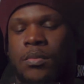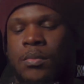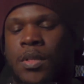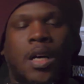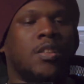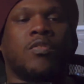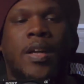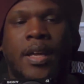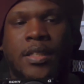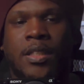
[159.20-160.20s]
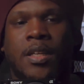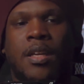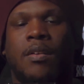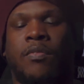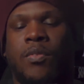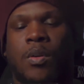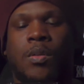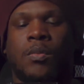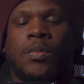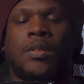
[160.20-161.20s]
color range for
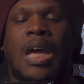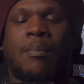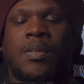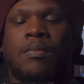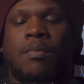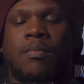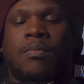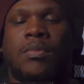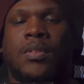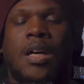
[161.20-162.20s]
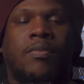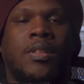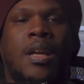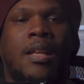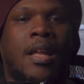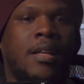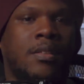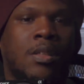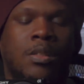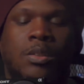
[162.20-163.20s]
the type of stuff that I like
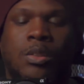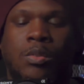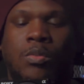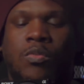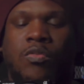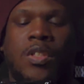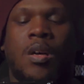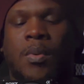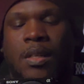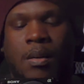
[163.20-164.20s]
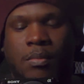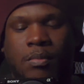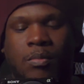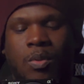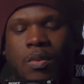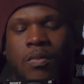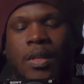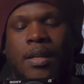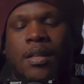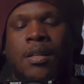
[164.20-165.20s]
to film, and I'm more of
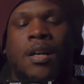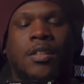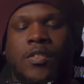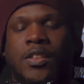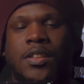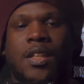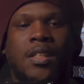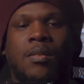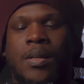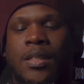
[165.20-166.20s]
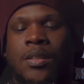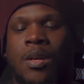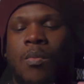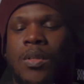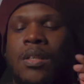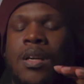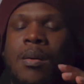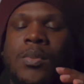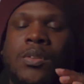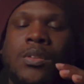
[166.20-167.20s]
like a colorist anyways when it
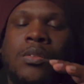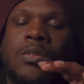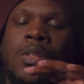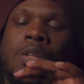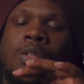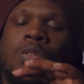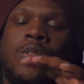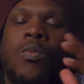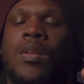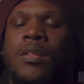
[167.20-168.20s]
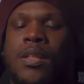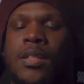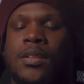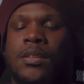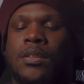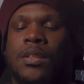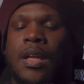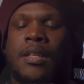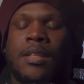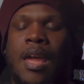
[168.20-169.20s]
comes to doing things
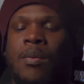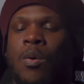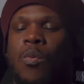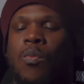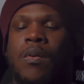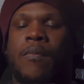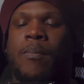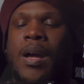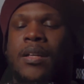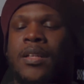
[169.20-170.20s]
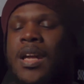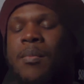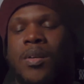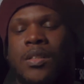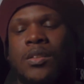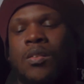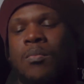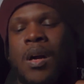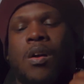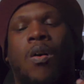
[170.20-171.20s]
like that with my cameras or
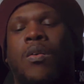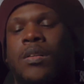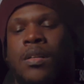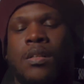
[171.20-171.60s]
my art.